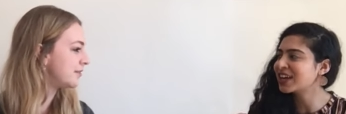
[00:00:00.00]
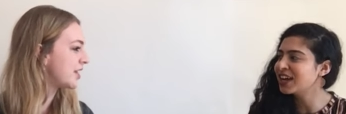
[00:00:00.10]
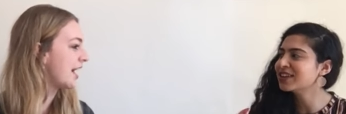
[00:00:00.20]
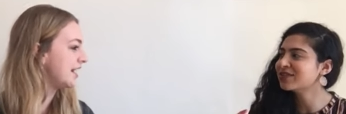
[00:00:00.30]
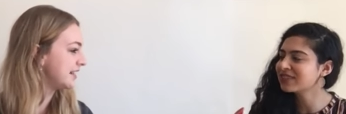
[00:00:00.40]
Speaker 1: of
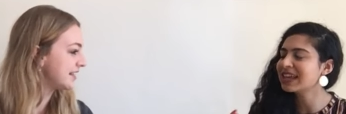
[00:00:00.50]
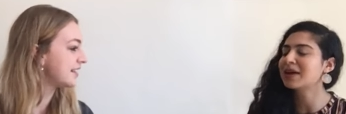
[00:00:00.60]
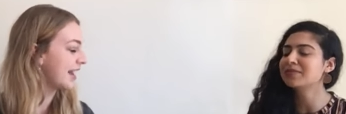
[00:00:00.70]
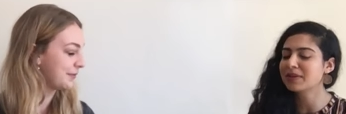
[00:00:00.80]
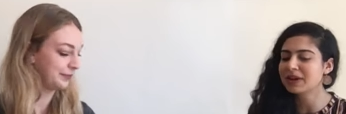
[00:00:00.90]
Science. Of, yeah,
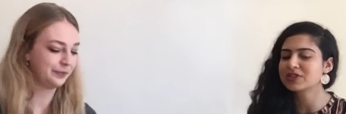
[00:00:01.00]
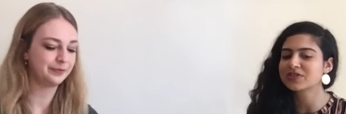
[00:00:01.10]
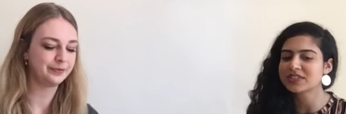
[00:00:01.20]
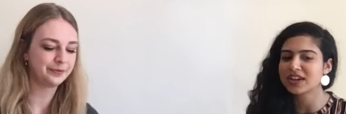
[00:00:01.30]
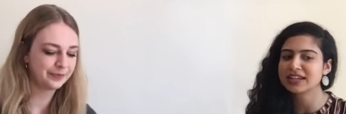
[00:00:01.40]
yeah, my Bachelor
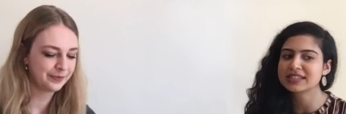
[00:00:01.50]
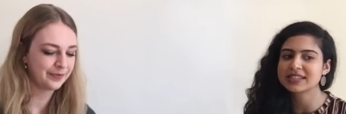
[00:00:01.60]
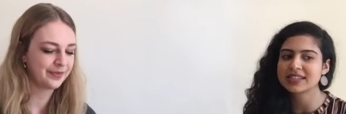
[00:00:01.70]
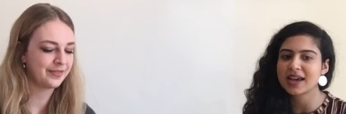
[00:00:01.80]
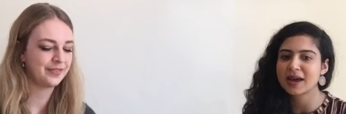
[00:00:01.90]
of
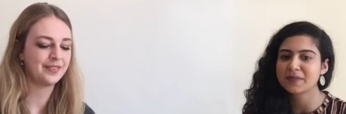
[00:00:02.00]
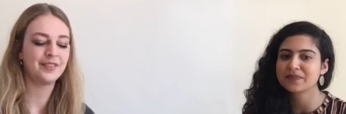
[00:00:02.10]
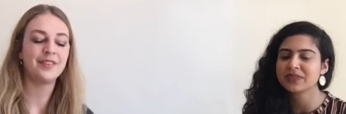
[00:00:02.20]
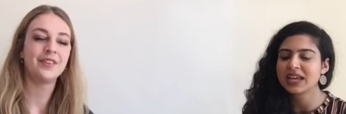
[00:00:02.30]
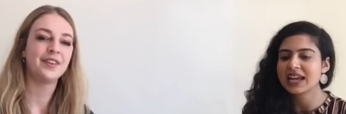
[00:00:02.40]
Science. Um,
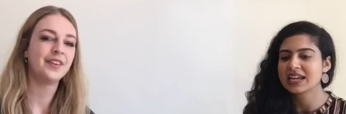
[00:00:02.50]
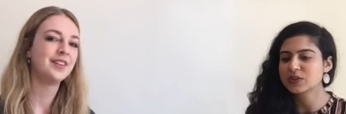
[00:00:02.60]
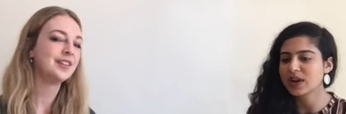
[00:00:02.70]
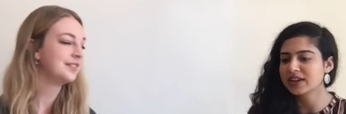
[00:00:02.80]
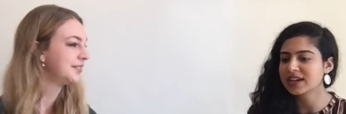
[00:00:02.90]
it's
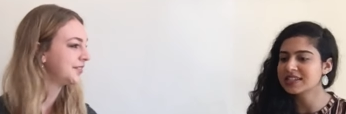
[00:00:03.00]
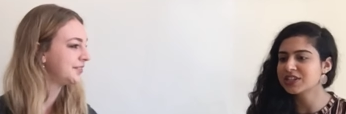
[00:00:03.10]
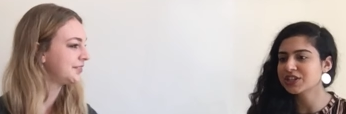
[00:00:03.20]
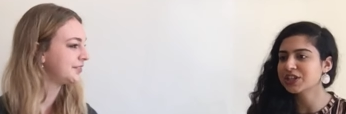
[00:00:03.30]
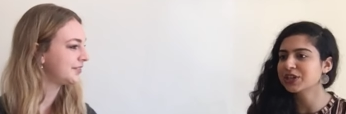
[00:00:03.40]
quite nice to
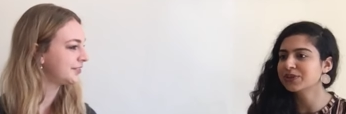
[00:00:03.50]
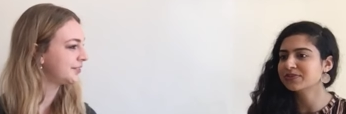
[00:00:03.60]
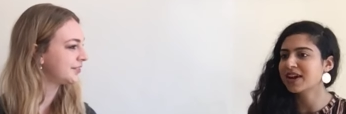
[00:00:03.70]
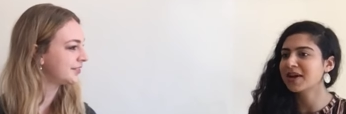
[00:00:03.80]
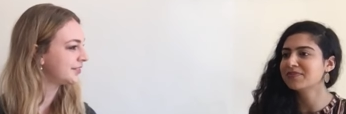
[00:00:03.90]
do
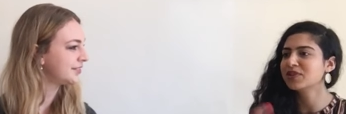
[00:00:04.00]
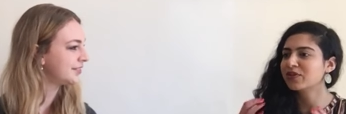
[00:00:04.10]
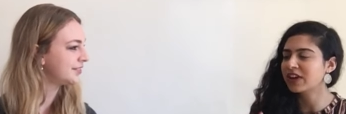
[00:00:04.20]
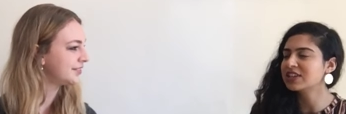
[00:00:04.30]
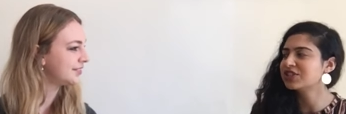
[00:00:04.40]
um, your
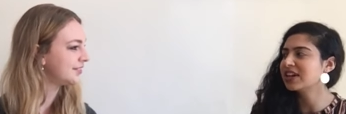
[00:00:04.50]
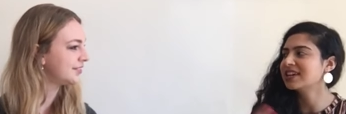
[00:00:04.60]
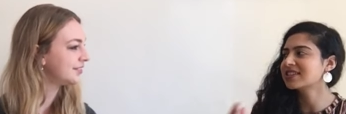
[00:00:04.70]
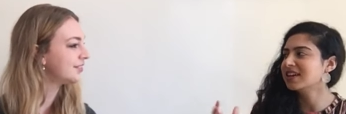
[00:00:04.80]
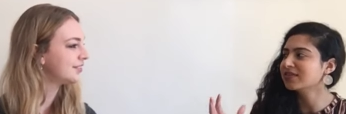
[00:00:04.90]
first year.
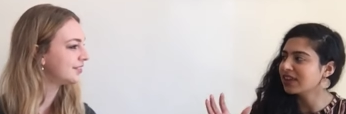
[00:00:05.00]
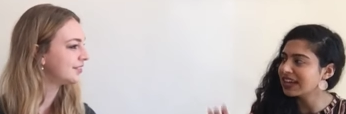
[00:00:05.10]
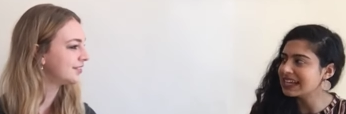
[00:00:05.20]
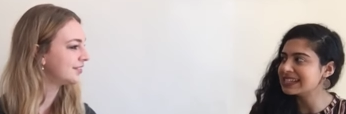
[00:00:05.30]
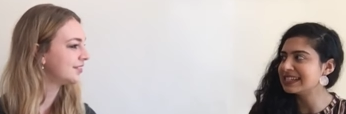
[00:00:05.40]
It's kind of like
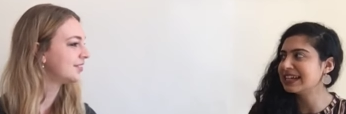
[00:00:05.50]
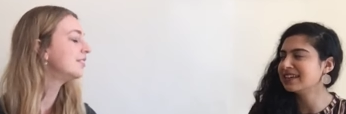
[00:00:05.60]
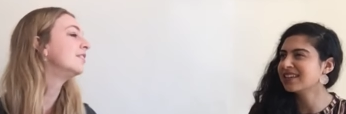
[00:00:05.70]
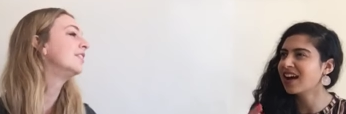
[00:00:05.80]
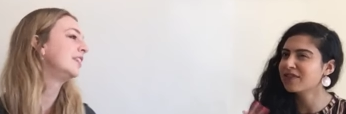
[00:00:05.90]
eased
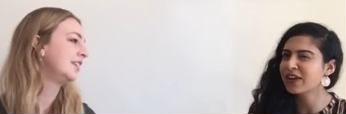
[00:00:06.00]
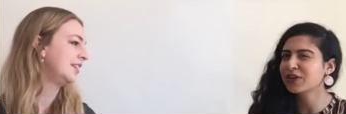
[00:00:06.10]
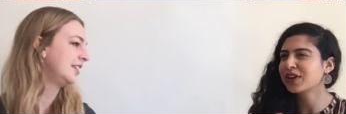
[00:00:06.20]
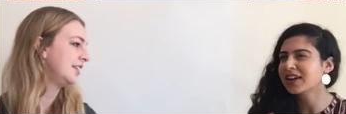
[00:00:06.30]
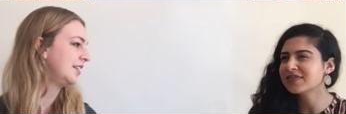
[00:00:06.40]
in. I
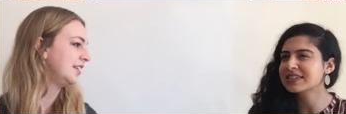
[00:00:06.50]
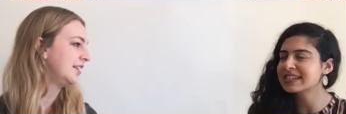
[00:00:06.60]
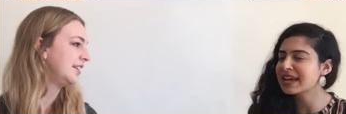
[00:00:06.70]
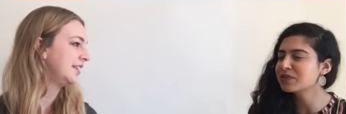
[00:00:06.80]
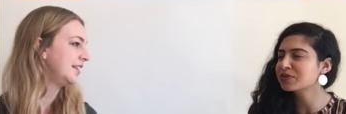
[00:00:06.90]
felt kind of the same